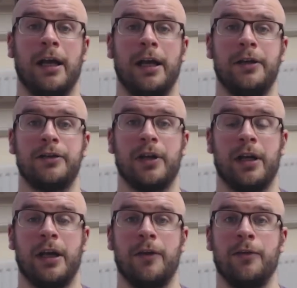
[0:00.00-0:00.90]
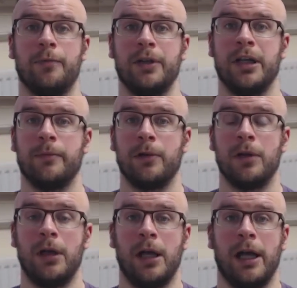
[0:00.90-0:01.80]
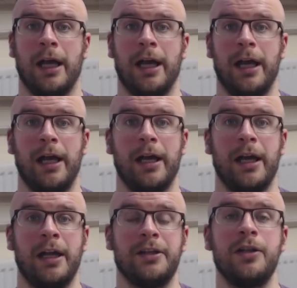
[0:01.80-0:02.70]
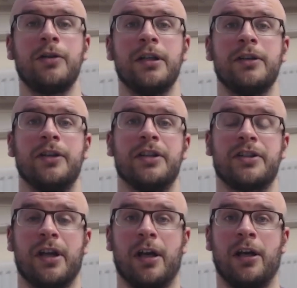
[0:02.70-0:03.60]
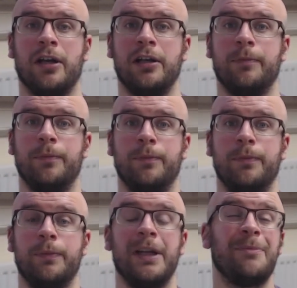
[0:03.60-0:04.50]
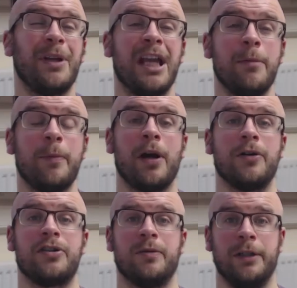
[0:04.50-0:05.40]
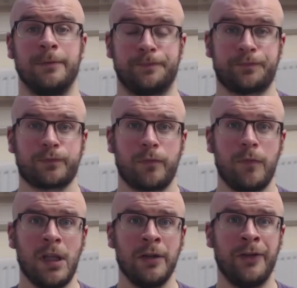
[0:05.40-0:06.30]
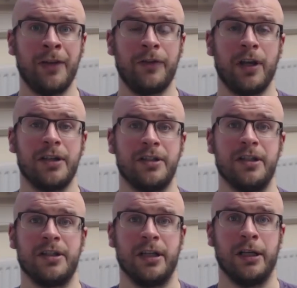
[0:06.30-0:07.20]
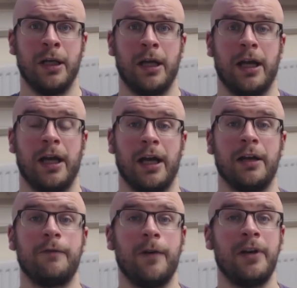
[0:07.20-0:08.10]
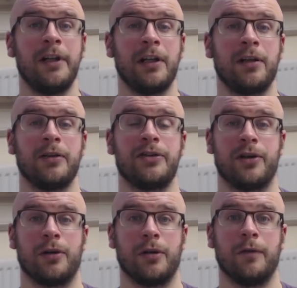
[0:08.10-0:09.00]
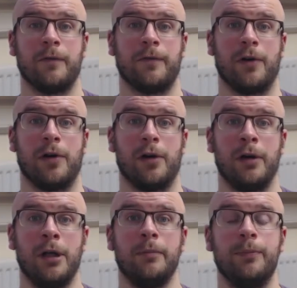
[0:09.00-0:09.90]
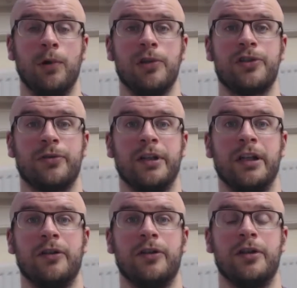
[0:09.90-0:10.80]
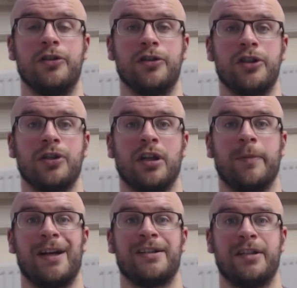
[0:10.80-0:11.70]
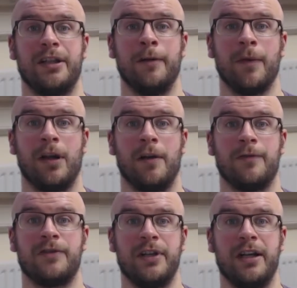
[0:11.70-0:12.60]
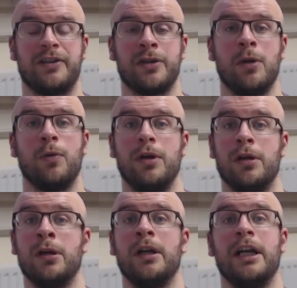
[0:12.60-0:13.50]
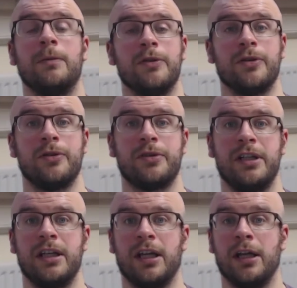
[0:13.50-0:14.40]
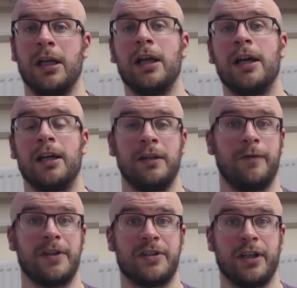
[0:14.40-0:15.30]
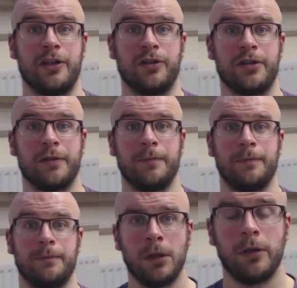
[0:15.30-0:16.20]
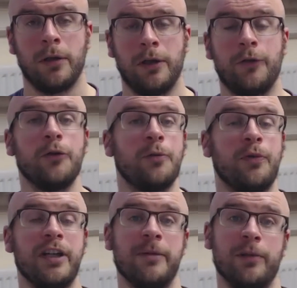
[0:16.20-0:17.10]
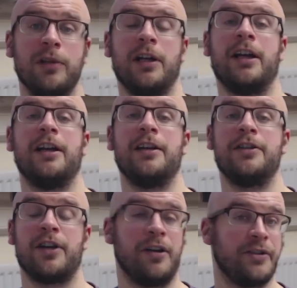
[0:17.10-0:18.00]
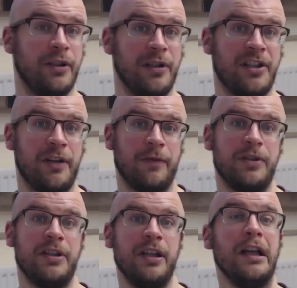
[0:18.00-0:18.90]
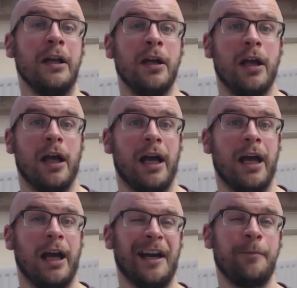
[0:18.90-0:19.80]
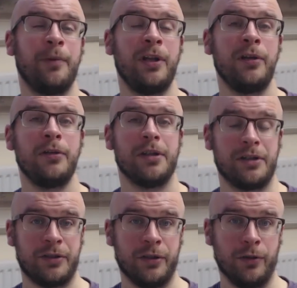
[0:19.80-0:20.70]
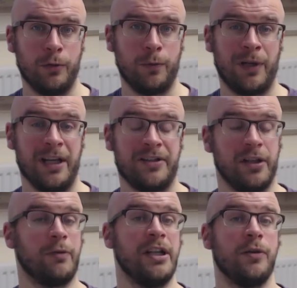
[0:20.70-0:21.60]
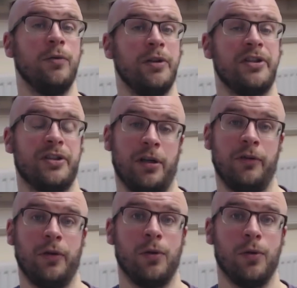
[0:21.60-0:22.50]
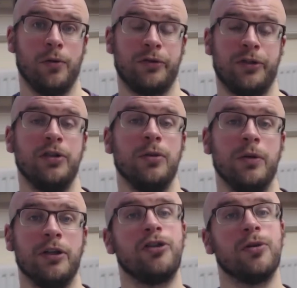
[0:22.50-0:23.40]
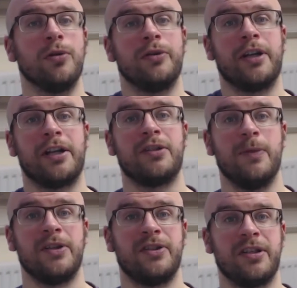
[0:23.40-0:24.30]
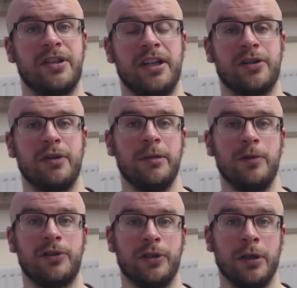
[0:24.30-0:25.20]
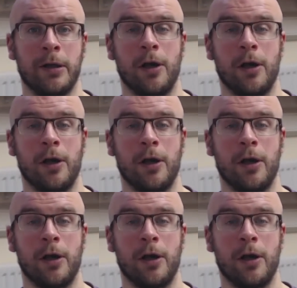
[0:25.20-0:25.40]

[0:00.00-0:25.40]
and the preamble. And in looking at this, it became apparent to me that the ICC had very little concern for bolstering the judicial capacity of states where it was undertaking investigations. Though the preamble and Article 17 appear to place a great onus on the court to ensure that domestic states are able to